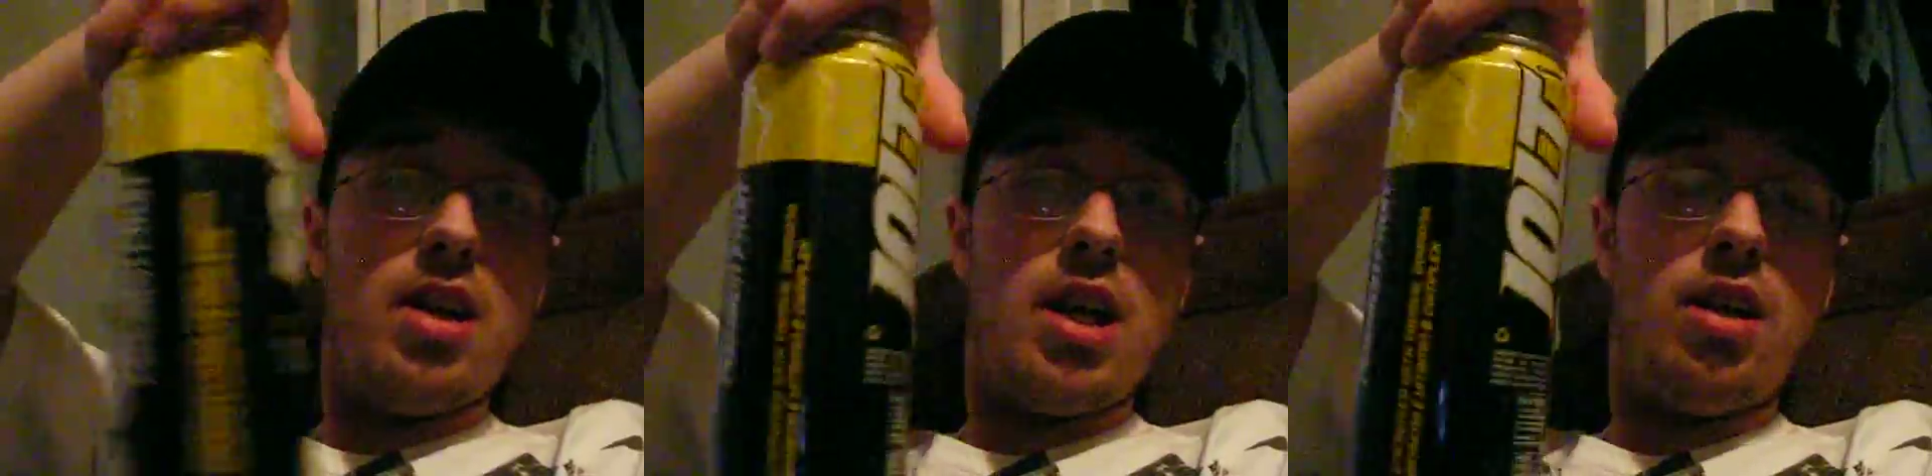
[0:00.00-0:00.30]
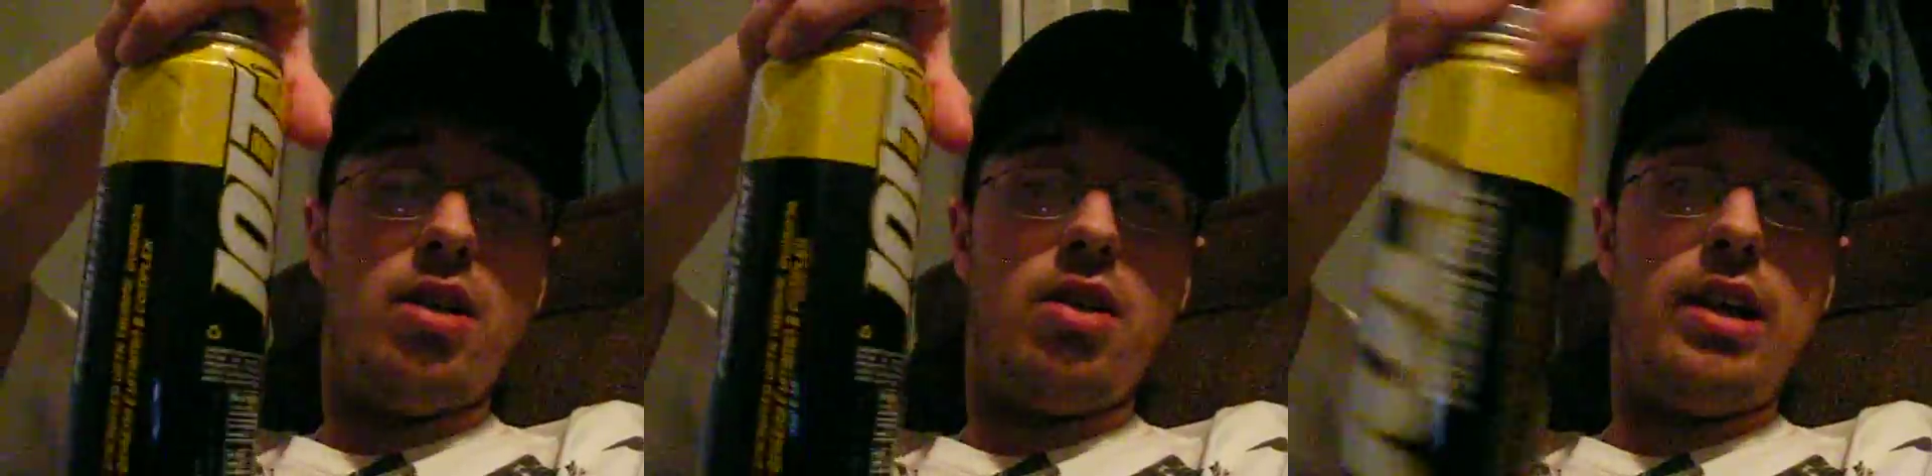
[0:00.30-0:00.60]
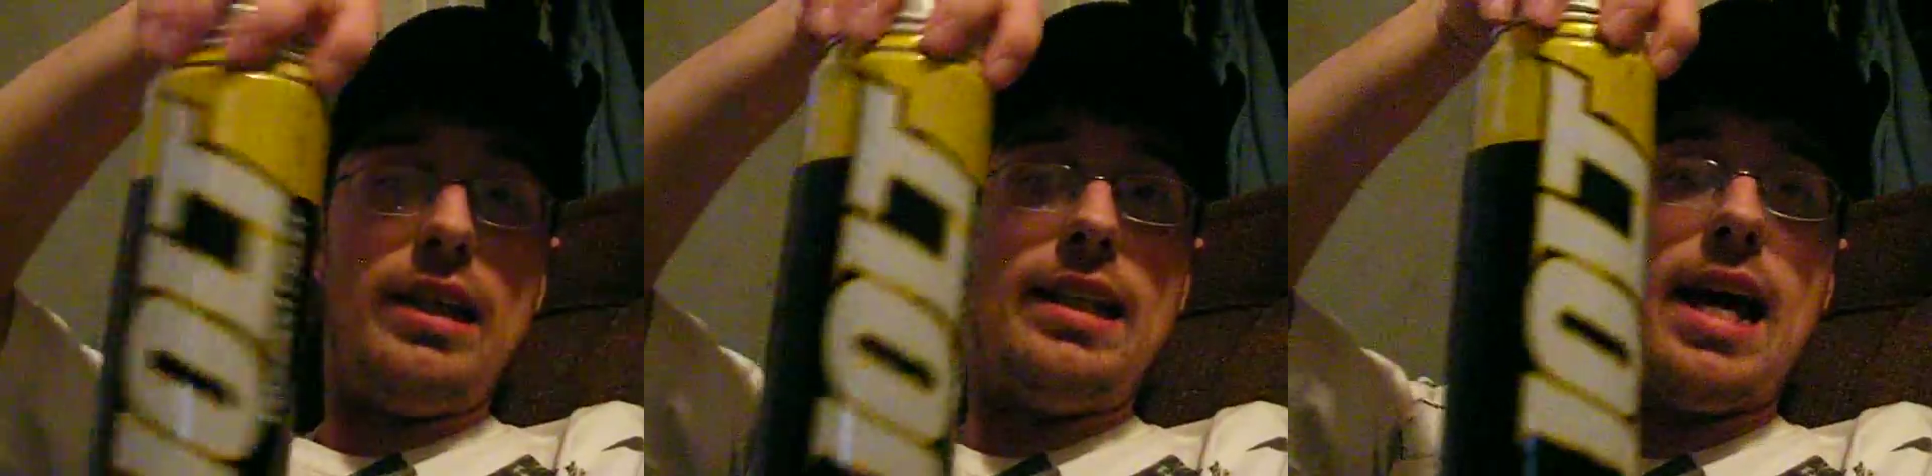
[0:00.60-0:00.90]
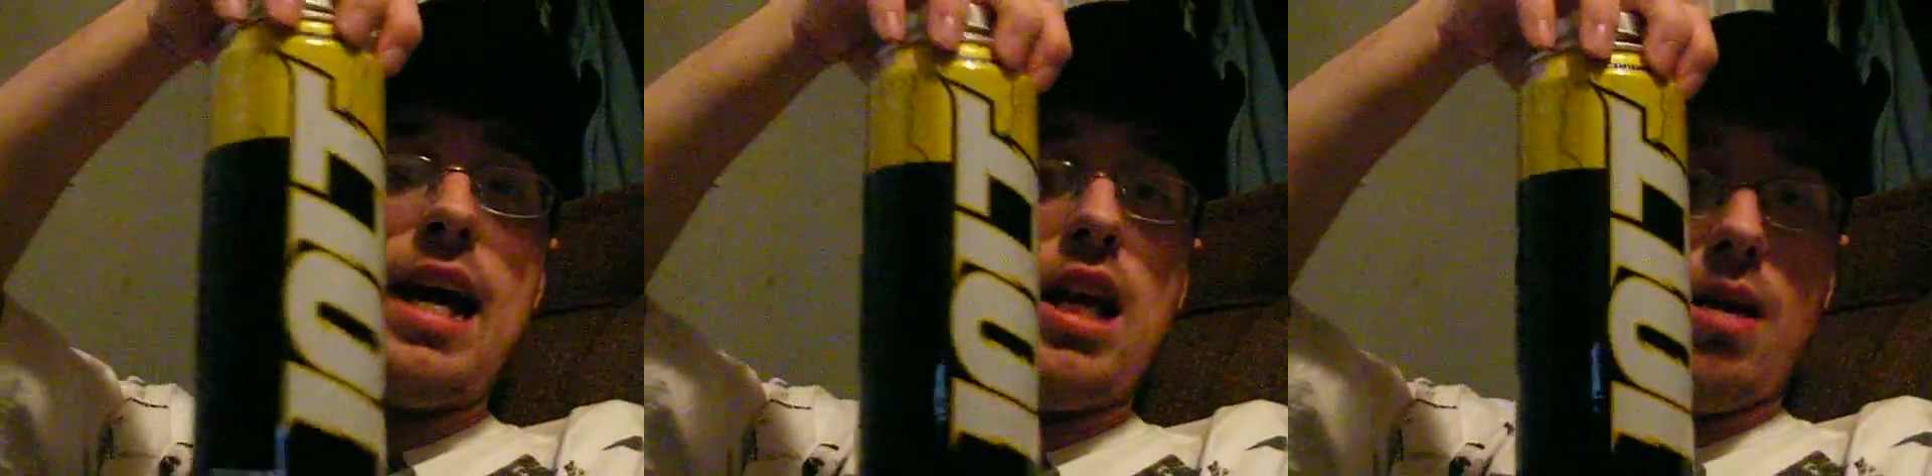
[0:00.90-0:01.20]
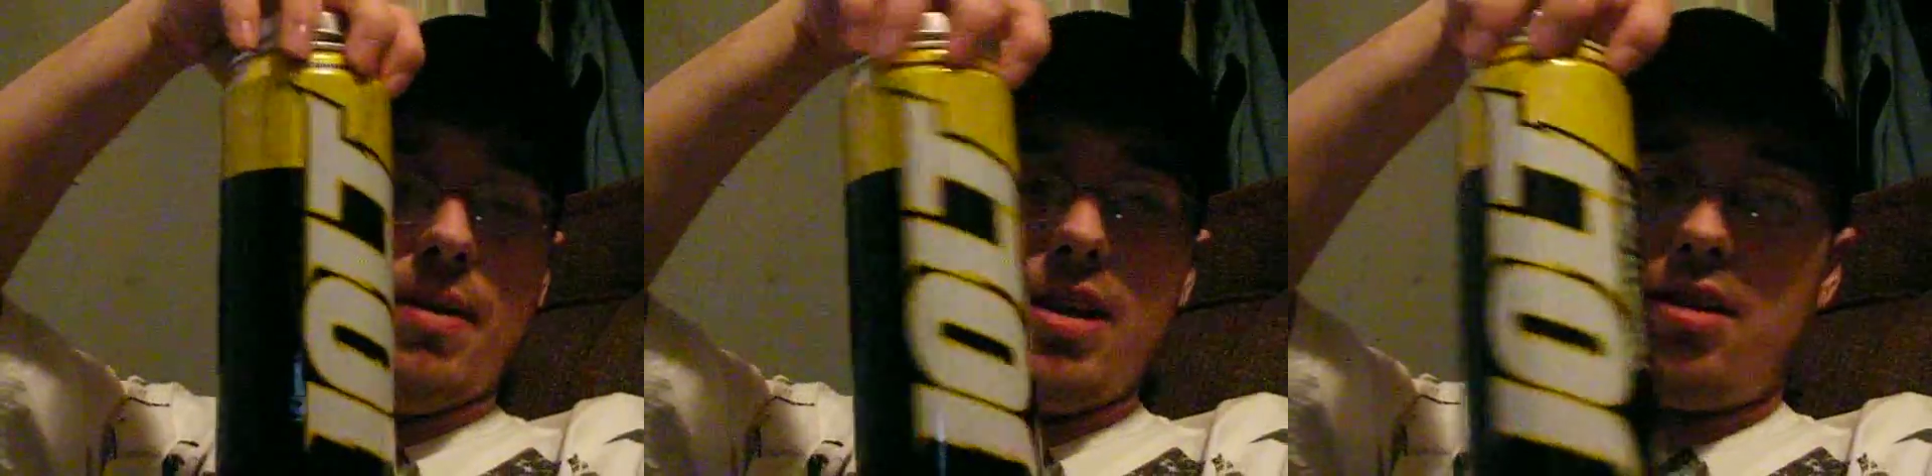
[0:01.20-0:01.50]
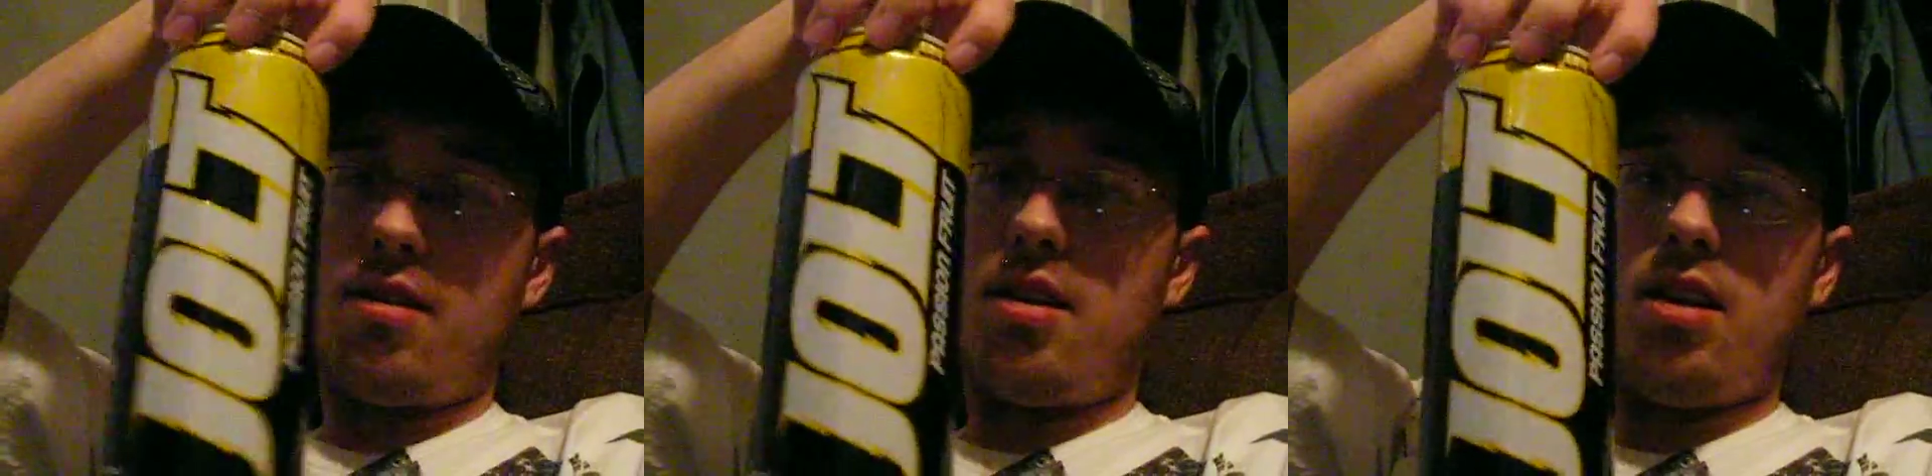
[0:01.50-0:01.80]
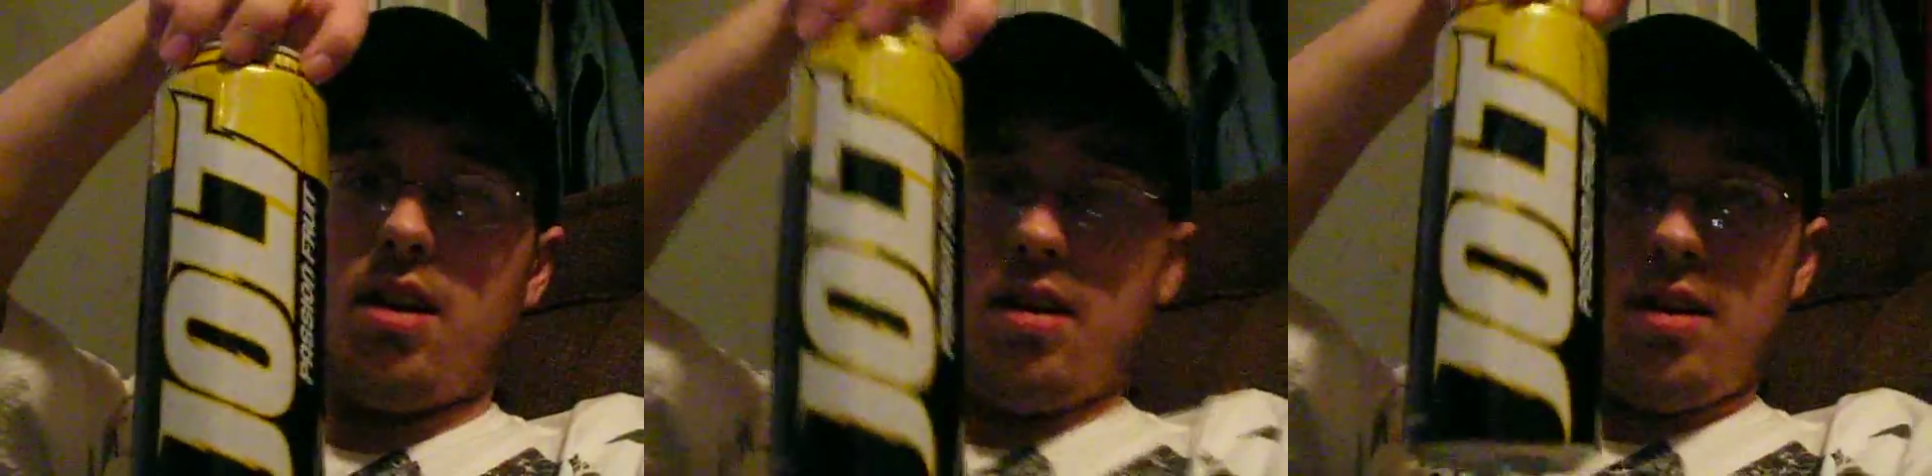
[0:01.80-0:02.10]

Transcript: Illinois damn it's good.